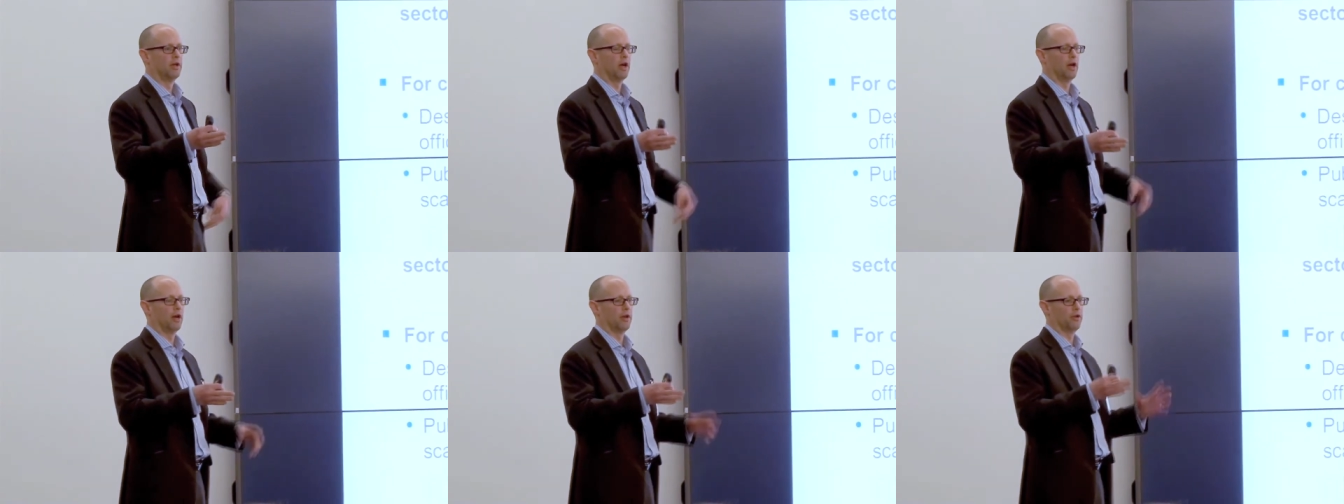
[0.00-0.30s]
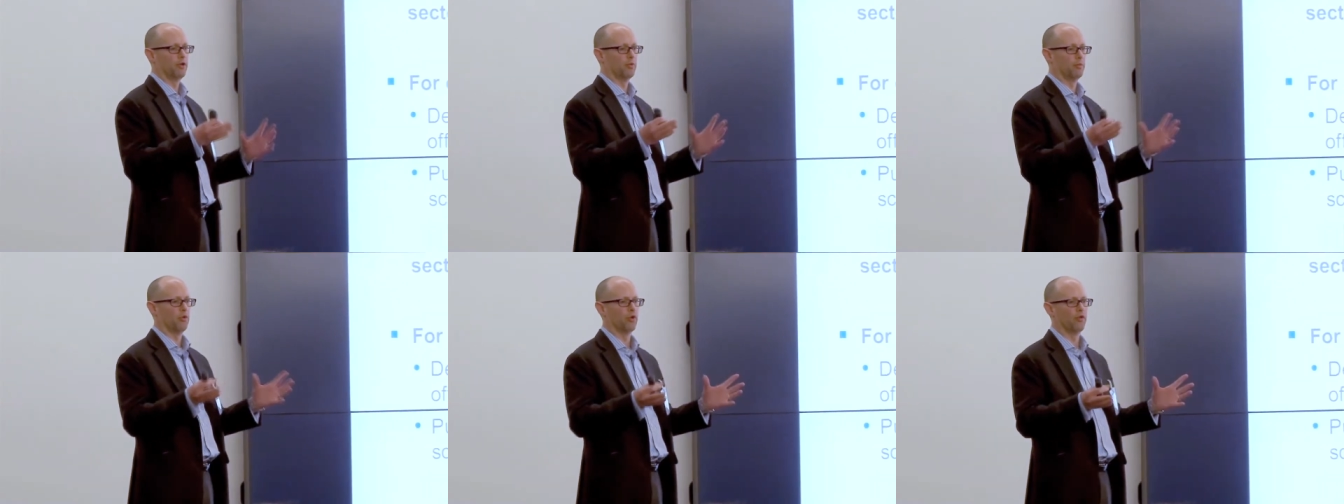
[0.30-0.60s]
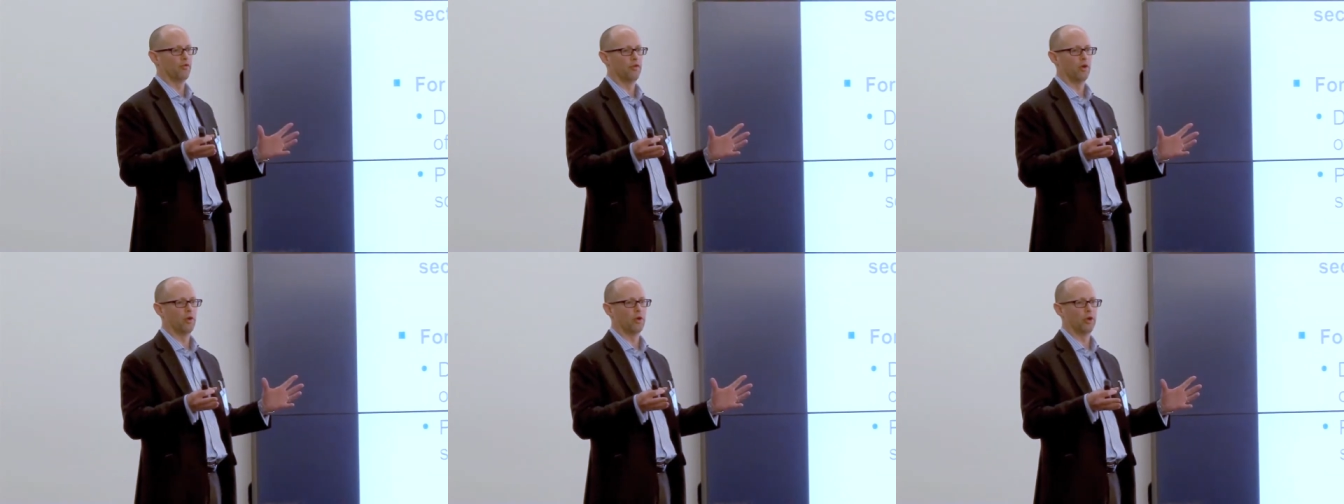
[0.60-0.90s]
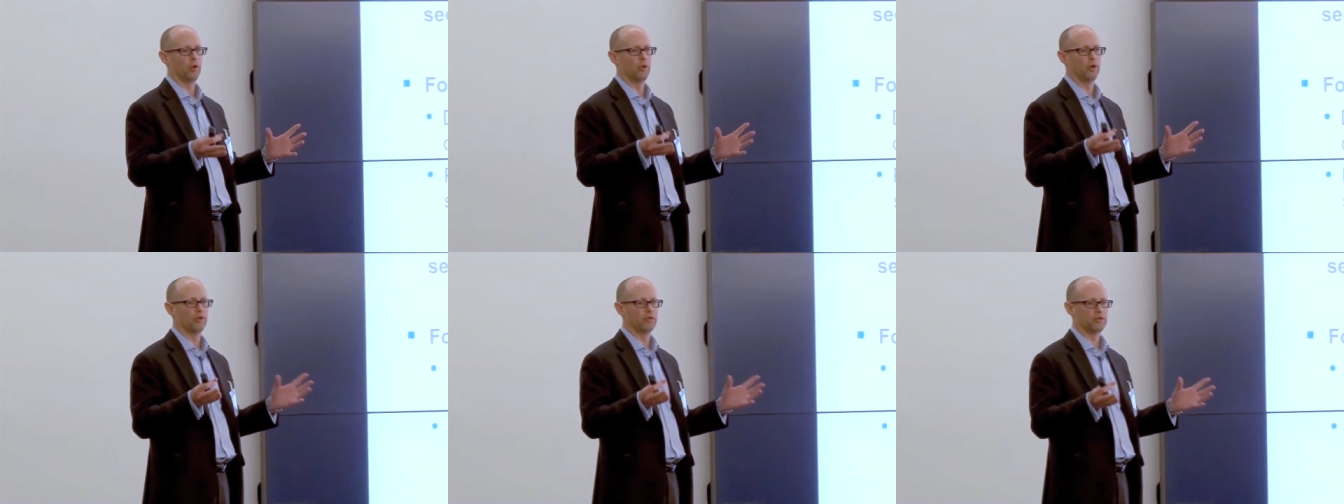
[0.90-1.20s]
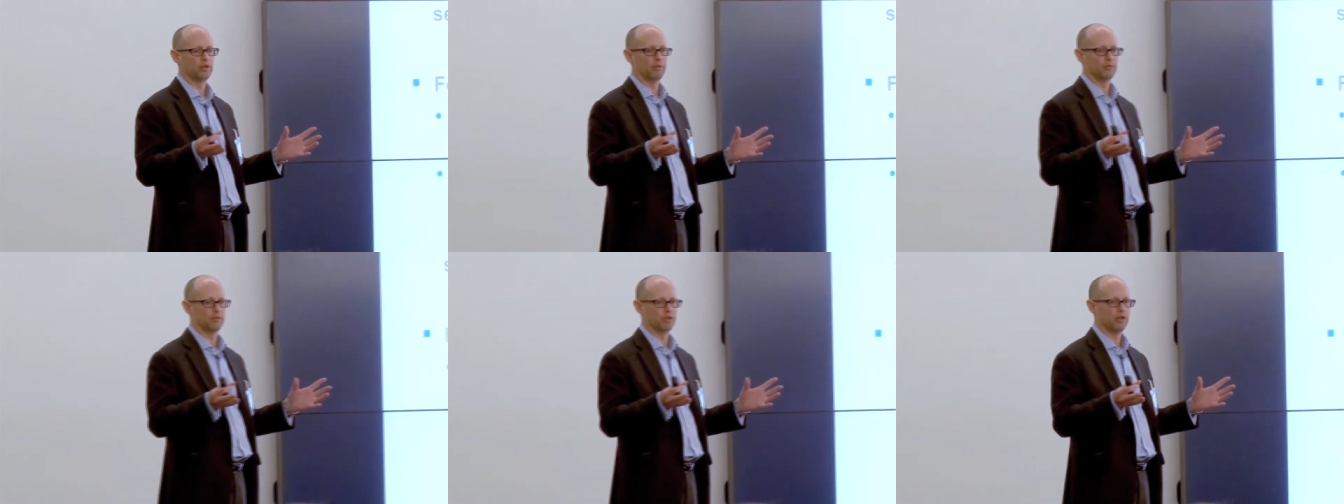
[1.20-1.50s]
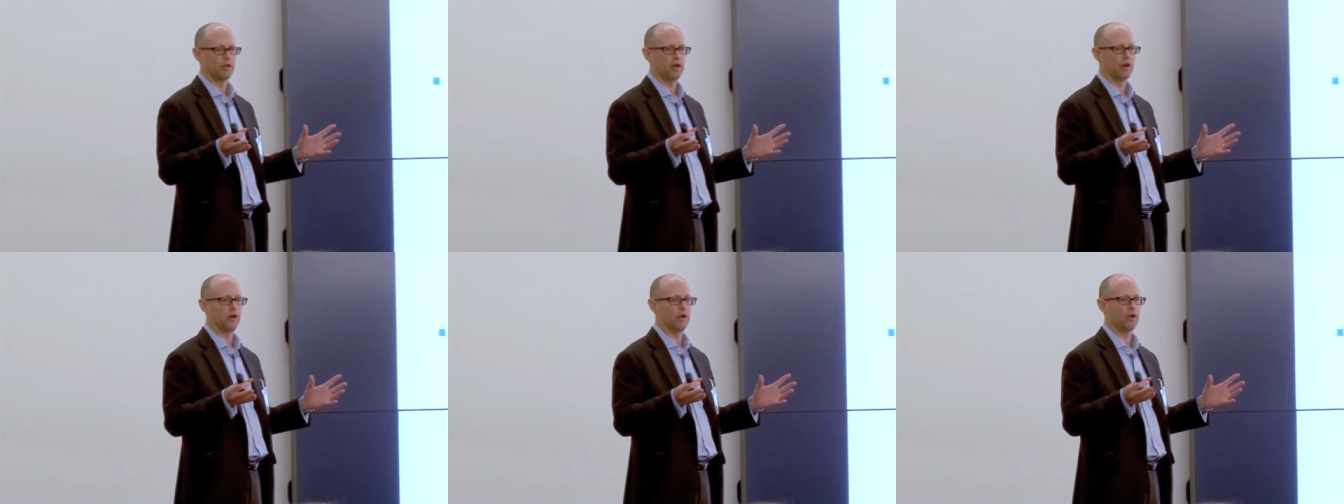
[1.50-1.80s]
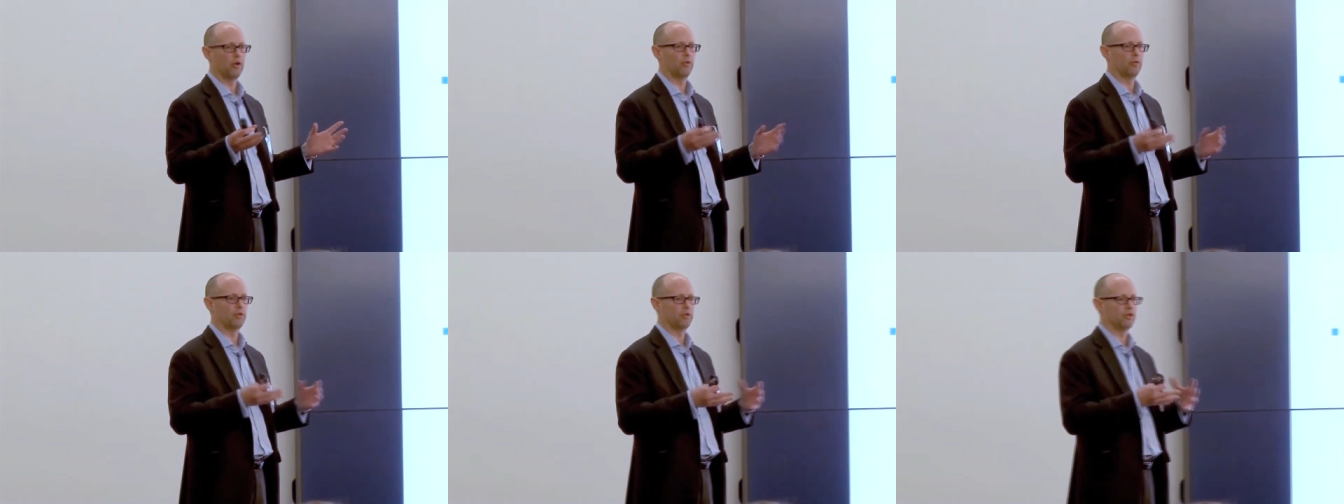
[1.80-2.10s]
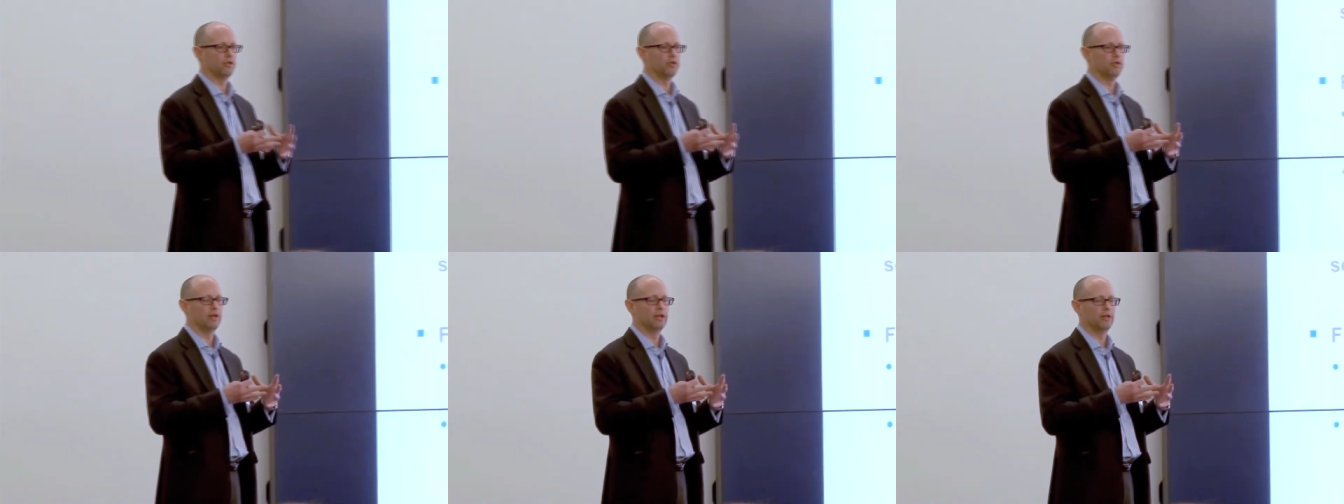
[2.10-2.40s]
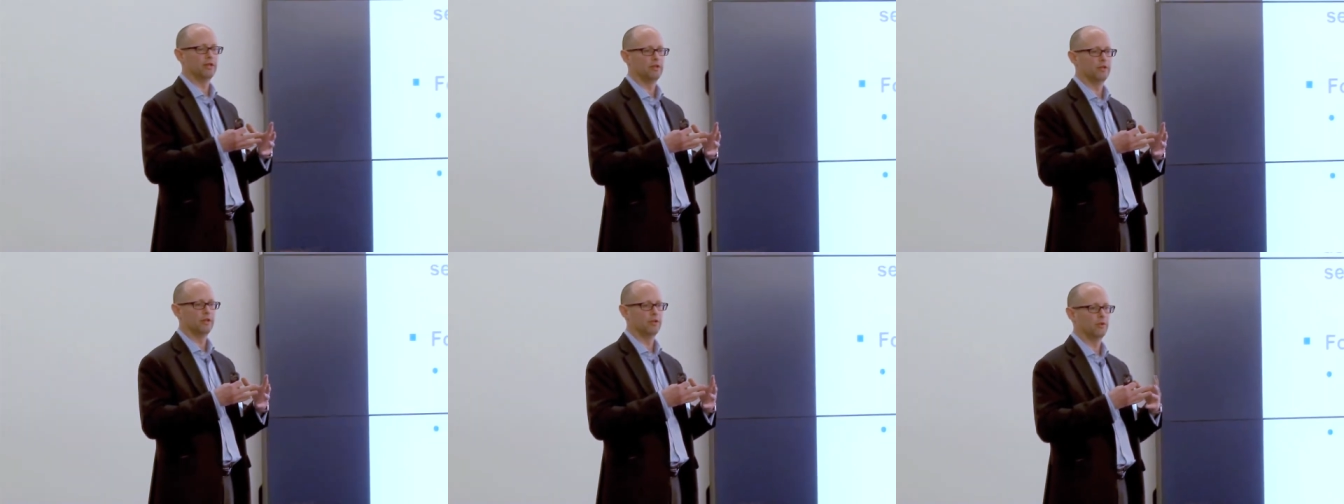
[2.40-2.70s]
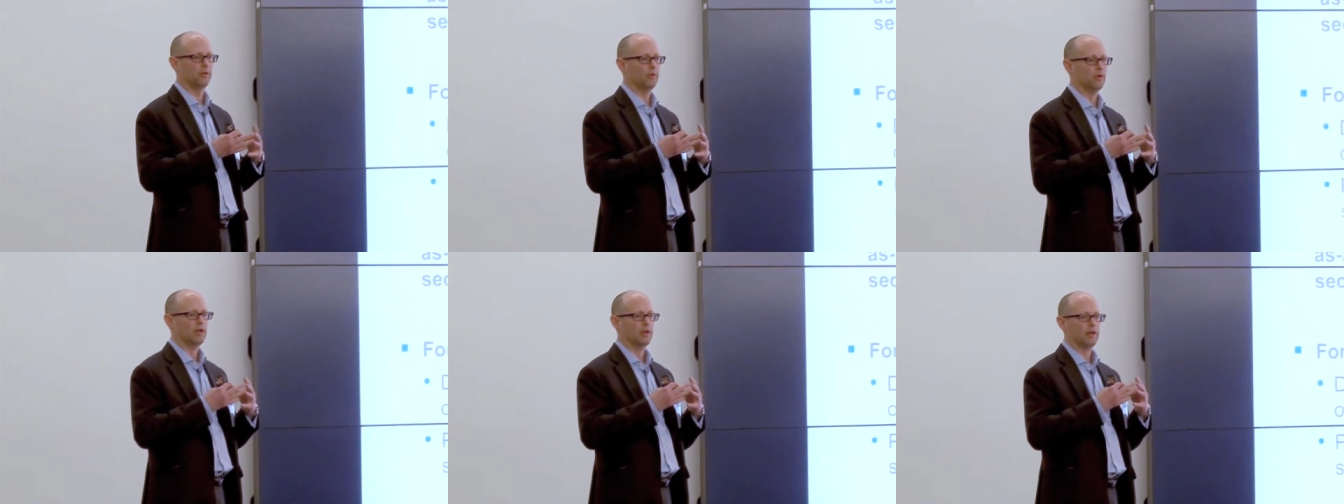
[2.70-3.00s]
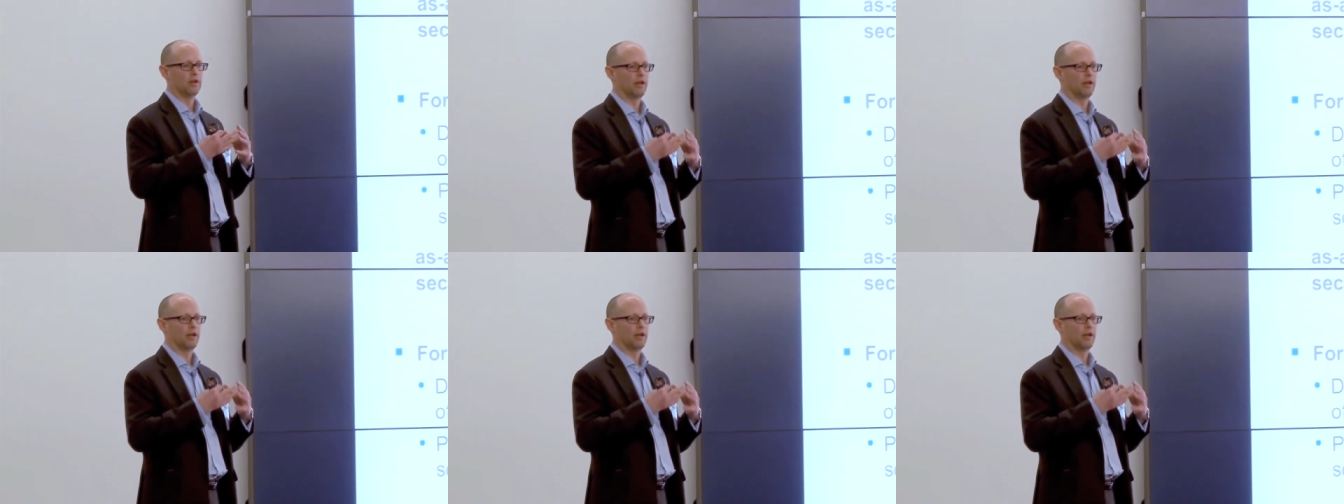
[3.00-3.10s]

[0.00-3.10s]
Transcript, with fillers: uh, your portfolio under some scenario in which you'd need to